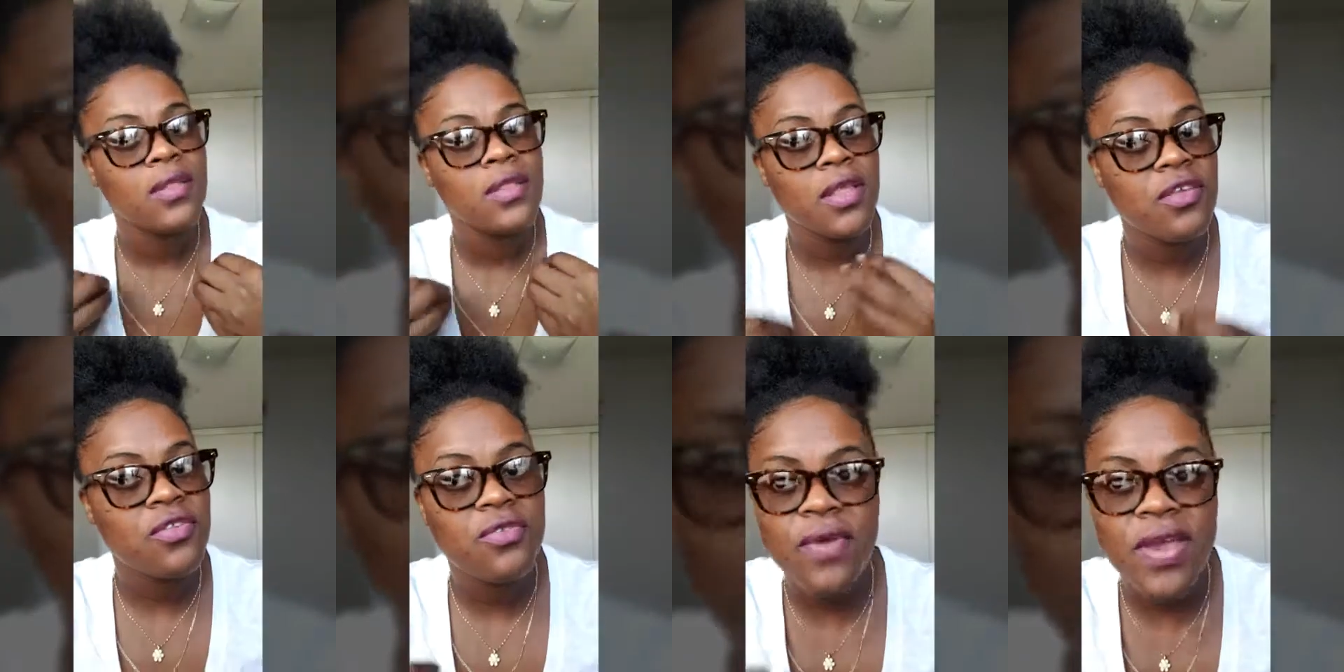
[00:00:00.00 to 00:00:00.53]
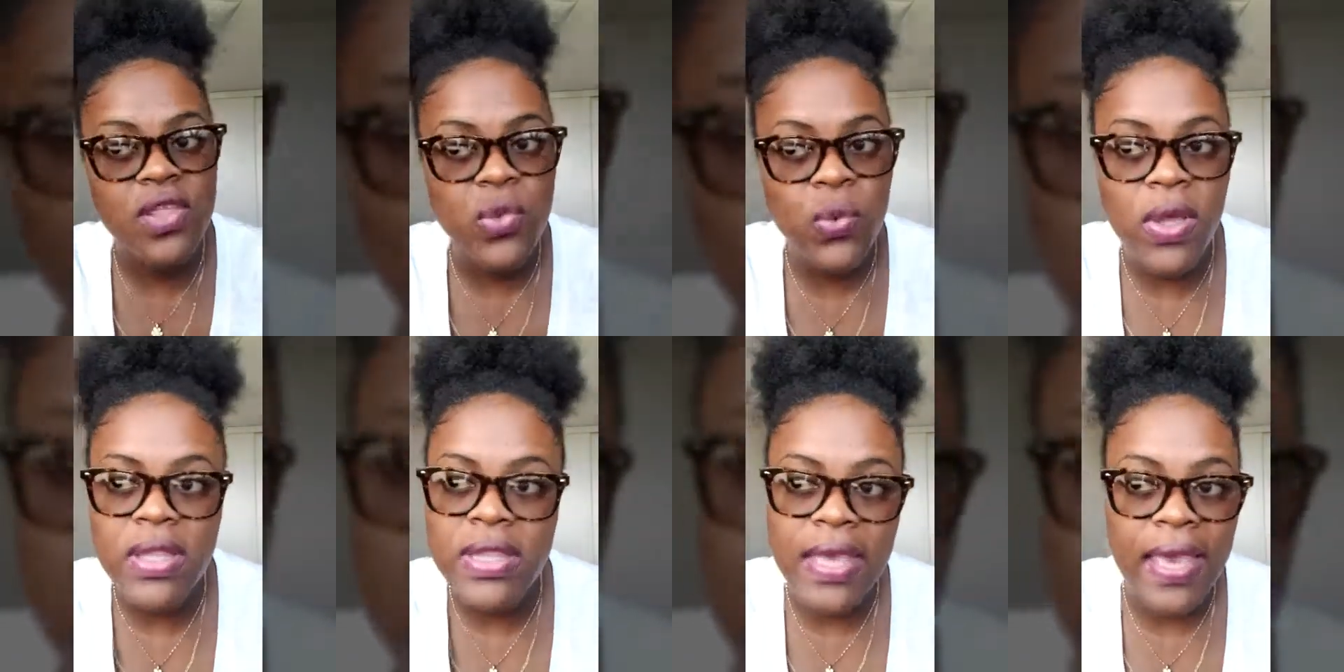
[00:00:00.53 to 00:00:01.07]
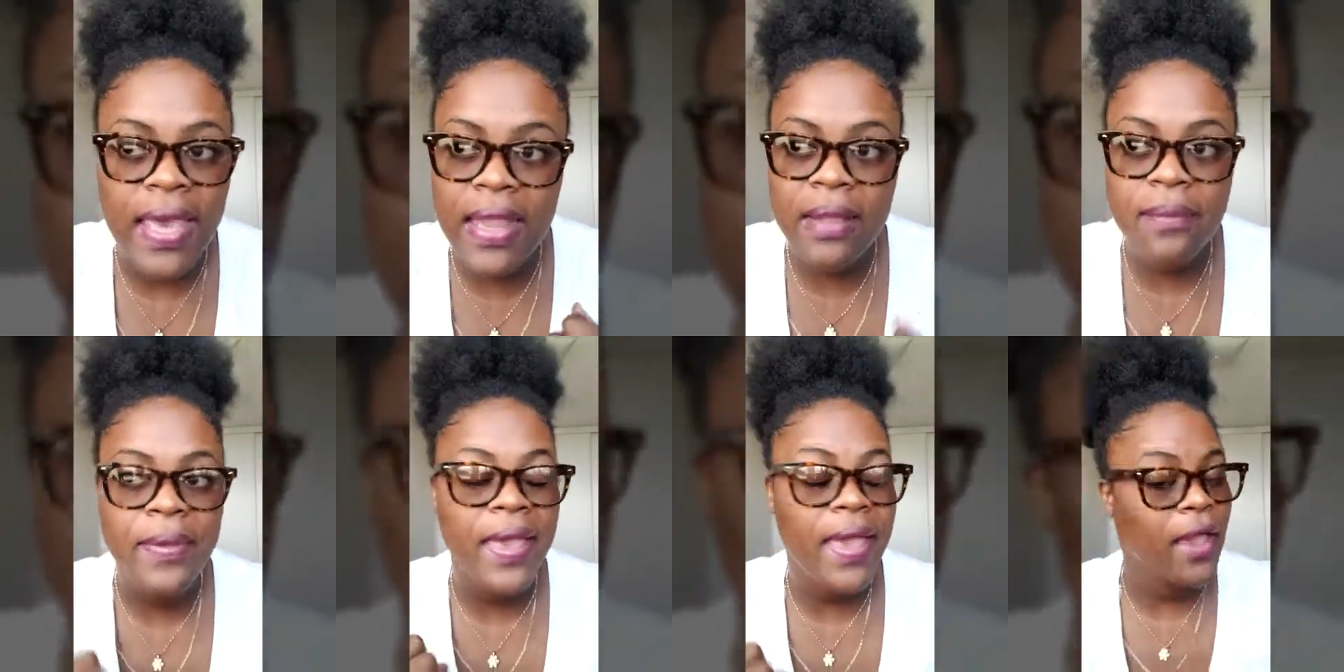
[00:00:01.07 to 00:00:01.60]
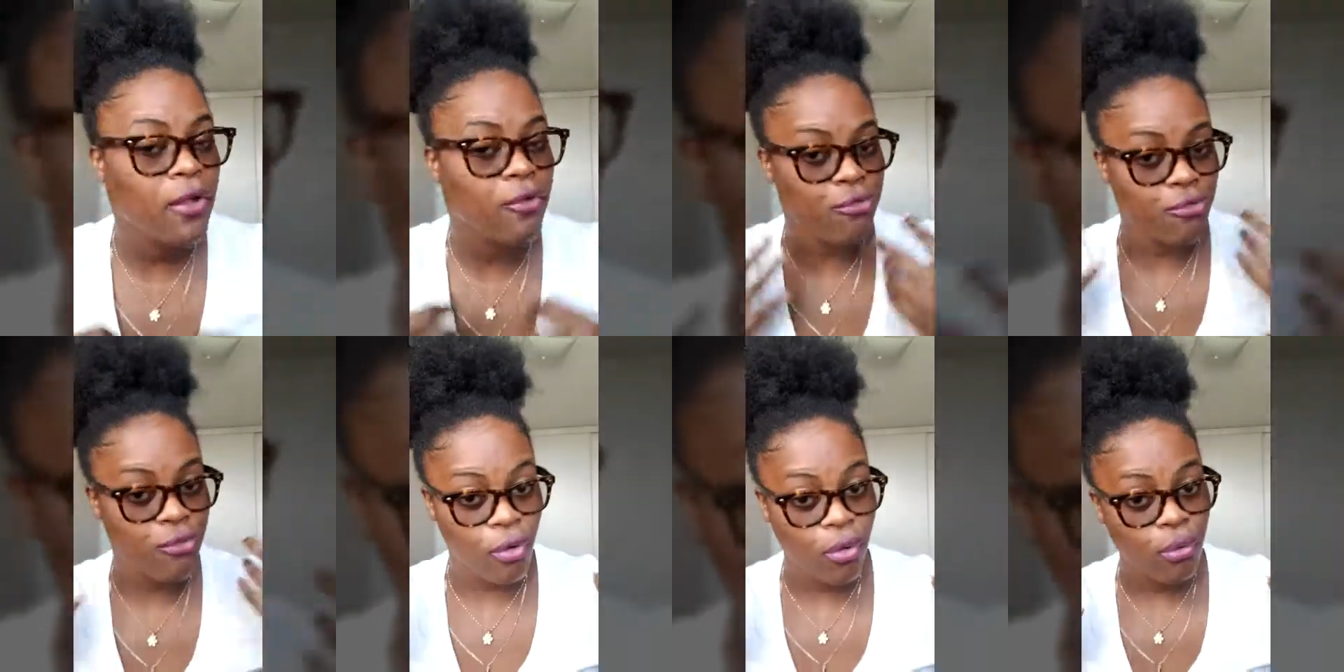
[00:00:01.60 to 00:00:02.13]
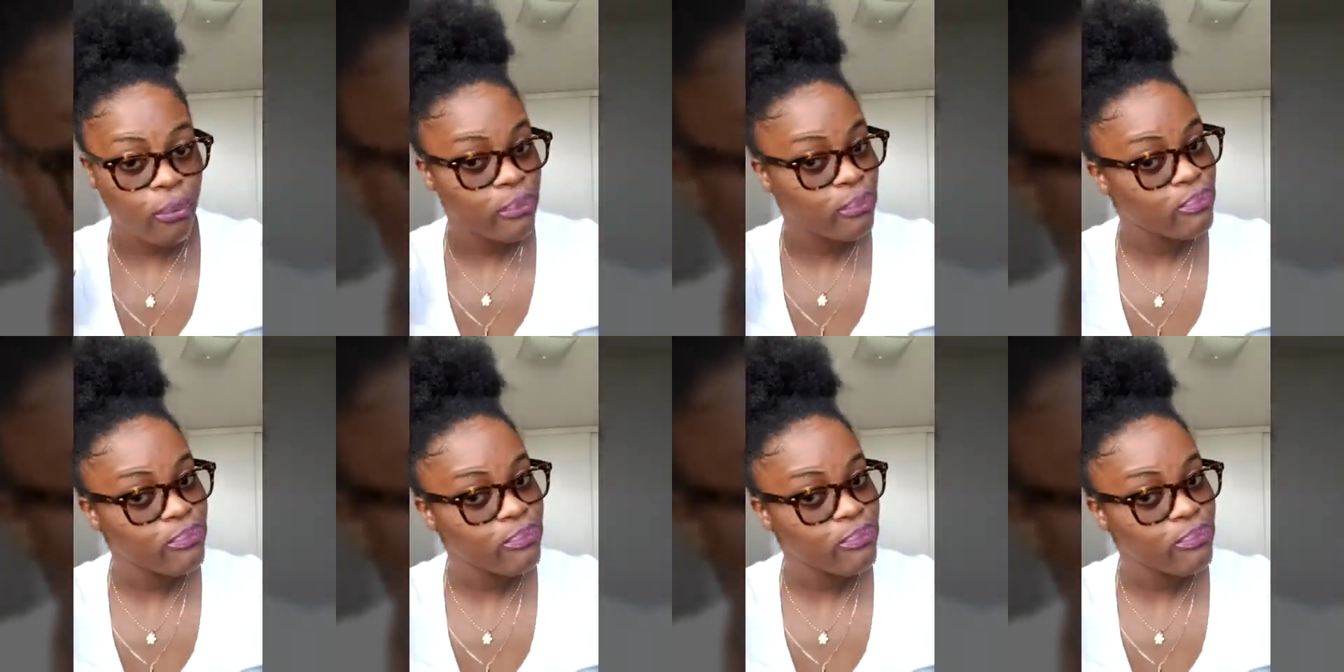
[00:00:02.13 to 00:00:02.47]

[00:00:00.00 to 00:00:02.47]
Does rice water help hair grow?